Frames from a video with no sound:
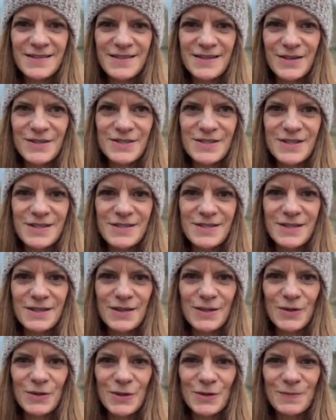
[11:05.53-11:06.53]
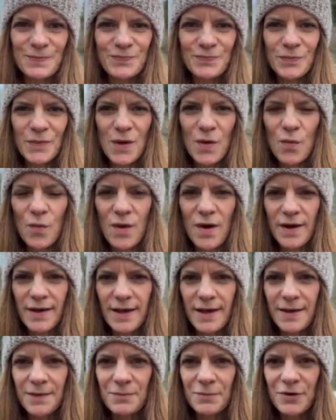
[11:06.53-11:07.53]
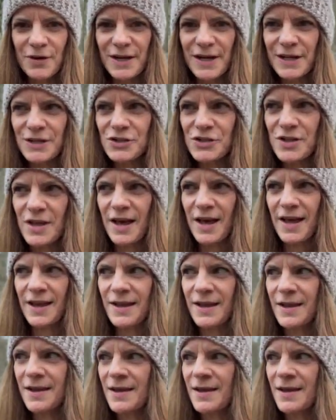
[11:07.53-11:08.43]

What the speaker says: There's this little walking bridge that